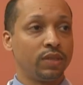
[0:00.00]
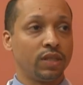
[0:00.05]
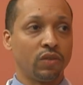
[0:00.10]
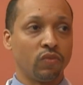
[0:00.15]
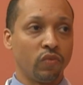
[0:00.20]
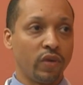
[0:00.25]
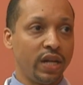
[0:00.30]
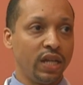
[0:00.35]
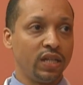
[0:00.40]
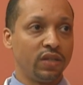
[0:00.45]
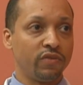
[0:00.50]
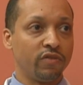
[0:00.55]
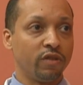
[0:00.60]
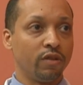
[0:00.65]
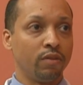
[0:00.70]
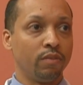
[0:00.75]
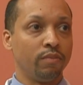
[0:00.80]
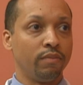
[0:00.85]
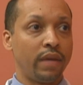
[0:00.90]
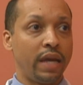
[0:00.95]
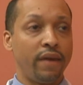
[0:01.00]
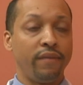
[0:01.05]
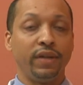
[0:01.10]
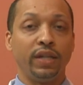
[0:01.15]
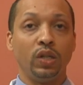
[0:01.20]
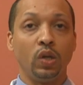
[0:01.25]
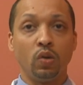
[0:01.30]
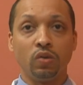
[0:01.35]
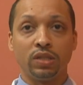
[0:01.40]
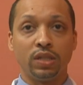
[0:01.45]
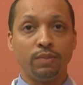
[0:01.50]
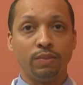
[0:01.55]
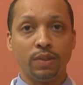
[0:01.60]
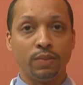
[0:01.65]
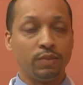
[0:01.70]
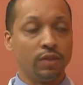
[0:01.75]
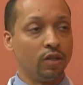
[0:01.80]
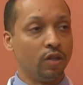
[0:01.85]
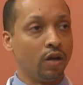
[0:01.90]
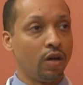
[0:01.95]
can range from having no
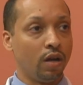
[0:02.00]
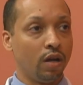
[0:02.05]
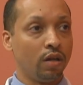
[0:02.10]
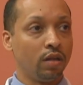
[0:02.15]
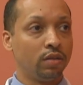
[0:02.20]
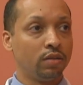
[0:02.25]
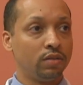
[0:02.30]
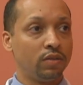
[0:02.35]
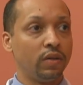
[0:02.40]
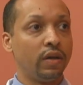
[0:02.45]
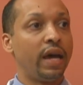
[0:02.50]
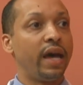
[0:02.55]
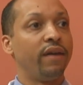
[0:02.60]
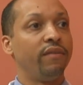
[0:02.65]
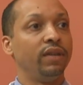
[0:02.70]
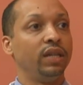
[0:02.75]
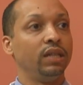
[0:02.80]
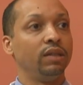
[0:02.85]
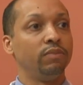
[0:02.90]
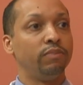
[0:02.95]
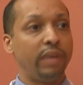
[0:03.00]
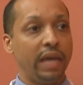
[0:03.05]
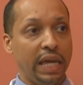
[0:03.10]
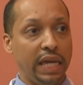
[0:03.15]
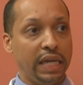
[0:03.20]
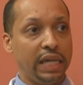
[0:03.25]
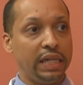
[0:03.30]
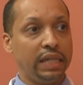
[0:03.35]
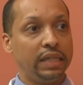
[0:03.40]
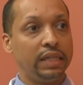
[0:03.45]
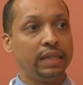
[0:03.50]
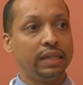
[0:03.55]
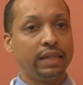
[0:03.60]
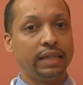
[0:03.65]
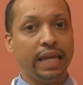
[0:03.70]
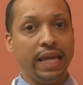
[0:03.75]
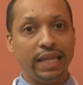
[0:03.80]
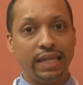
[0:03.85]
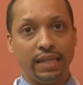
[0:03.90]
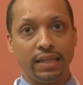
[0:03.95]
symptoms at all to having pain,
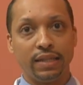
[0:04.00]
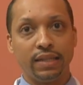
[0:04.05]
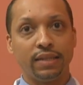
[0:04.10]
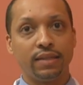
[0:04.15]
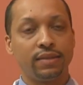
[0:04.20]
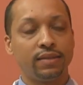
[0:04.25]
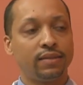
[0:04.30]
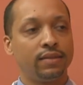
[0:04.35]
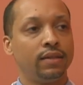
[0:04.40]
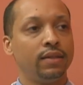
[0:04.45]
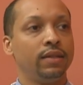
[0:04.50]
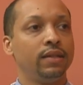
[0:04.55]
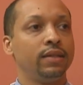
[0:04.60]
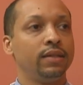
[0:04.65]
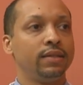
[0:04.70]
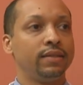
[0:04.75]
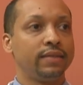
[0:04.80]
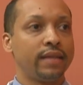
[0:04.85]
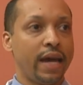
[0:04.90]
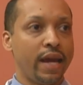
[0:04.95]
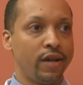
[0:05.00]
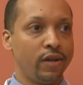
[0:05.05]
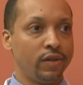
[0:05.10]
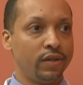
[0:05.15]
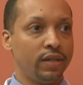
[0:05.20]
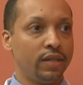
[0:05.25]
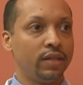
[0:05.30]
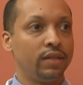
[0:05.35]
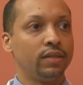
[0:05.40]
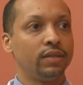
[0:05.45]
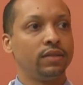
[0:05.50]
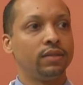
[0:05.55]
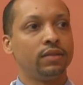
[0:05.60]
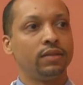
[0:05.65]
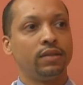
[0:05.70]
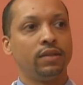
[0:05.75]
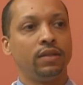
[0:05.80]
achiness, tiredness,